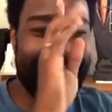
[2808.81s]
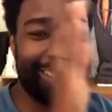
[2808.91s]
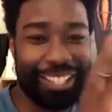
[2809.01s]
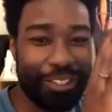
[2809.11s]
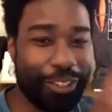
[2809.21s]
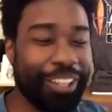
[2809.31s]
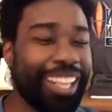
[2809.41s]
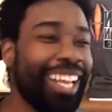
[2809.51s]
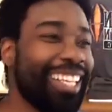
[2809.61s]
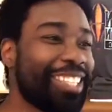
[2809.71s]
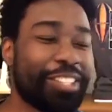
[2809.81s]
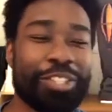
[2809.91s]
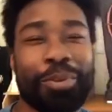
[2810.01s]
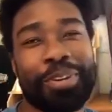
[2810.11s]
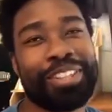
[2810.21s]
got to do. All, it's like
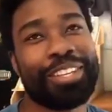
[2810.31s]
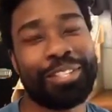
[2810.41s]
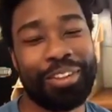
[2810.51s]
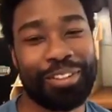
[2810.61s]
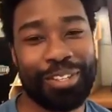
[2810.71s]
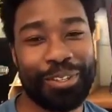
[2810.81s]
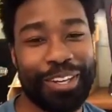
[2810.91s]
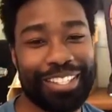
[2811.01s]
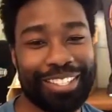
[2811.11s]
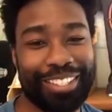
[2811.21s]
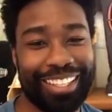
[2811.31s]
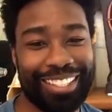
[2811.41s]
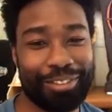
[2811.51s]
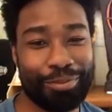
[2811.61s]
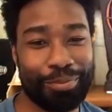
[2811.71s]
so many things you have to do as a,
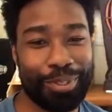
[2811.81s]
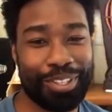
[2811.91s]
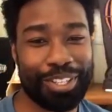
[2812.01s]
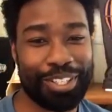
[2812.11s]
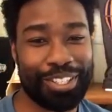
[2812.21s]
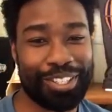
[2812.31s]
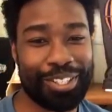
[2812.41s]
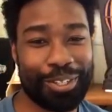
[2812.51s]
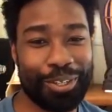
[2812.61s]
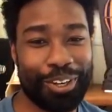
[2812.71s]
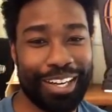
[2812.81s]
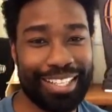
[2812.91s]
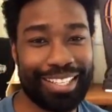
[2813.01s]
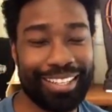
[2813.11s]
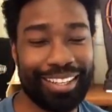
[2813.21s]
as a musician. It's so
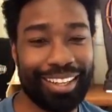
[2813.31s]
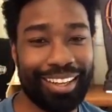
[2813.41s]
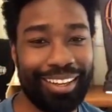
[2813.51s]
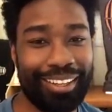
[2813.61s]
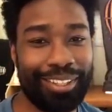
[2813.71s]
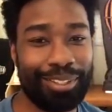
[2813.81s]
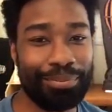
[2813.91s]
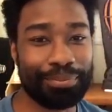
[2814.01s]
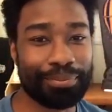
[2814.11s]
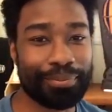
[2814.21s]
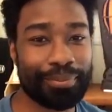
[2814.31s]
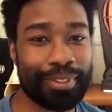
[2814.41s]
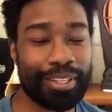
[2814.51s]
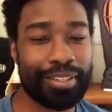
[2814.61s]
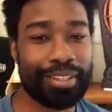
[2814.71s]
crazy. Um,
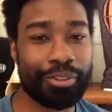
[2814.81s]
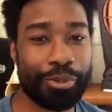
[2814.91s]
there, there's a